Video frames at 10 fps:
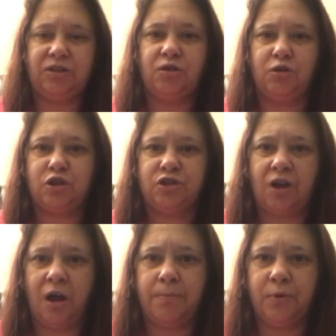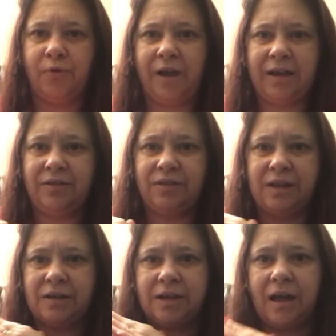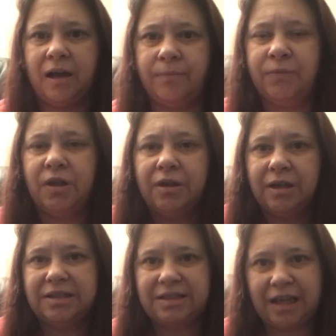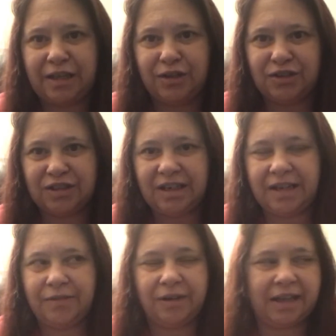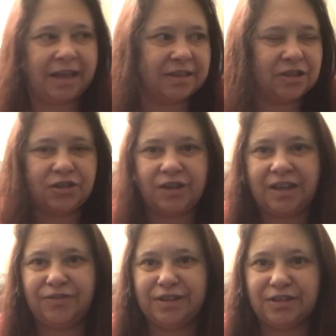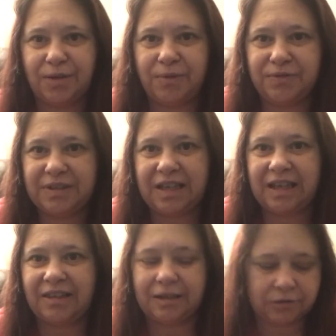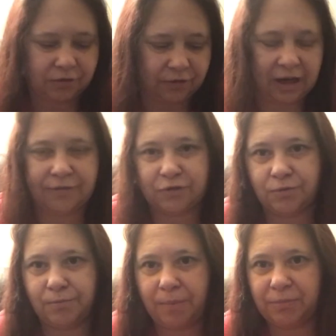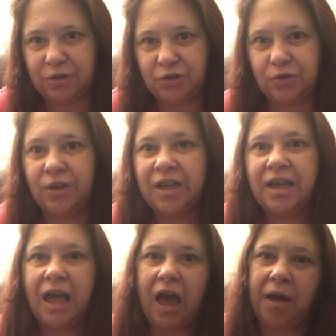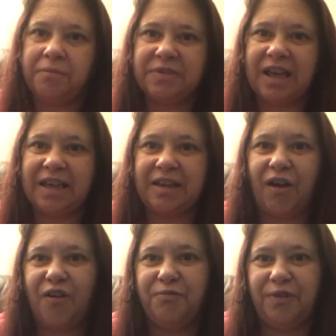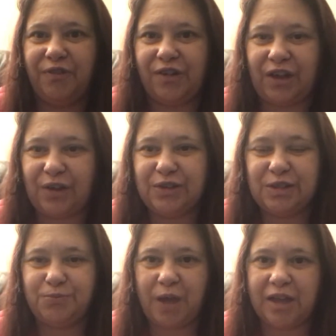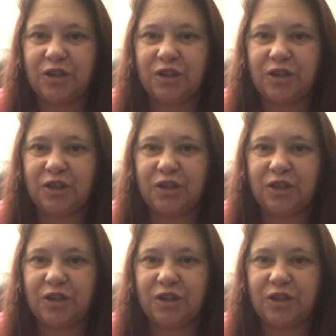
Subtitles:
not sharp or anything. So usually when it gets to evening time, I'm taking things off. I'll have to remember to take it off before I go to bed.